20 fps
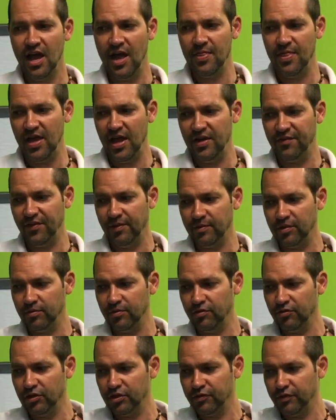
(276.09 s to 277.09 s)
And then if I'm going to
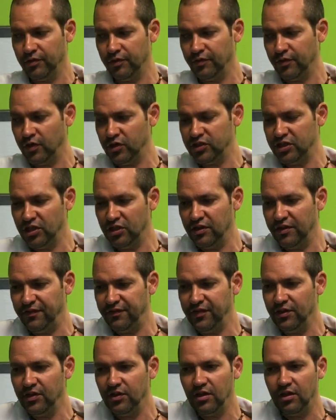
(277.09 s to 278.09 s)
reverse it, you're going to
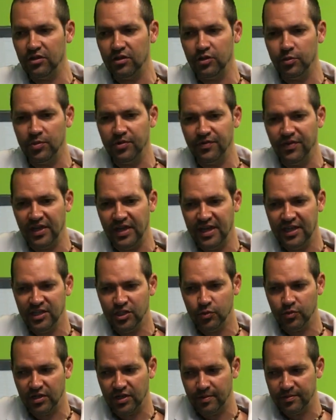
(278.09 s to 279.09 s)
feel a little bit of a
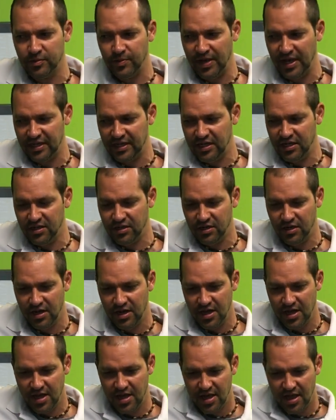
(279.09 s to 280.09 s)
hitch where it comes back here,
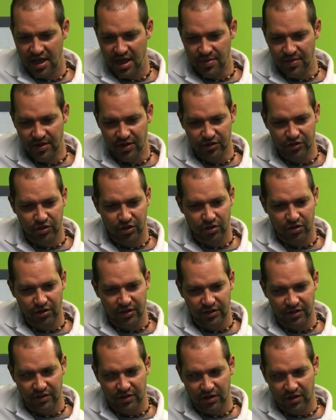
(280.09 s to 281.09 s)
and then you're
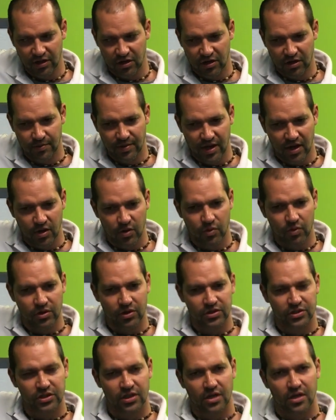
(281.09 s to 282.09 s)
turning the arm
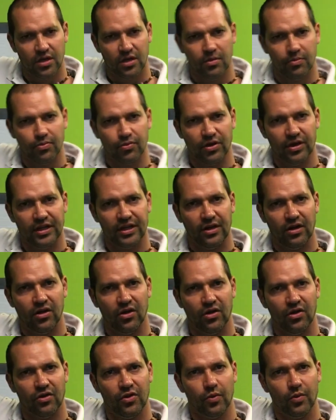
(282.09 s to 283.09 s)
outwards, bring it
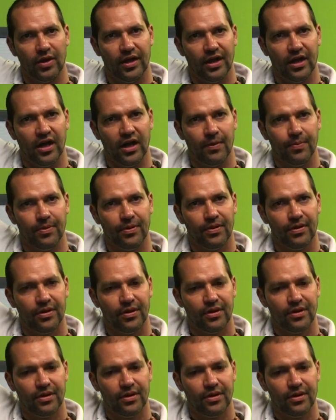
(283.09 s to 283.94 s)
all the way up,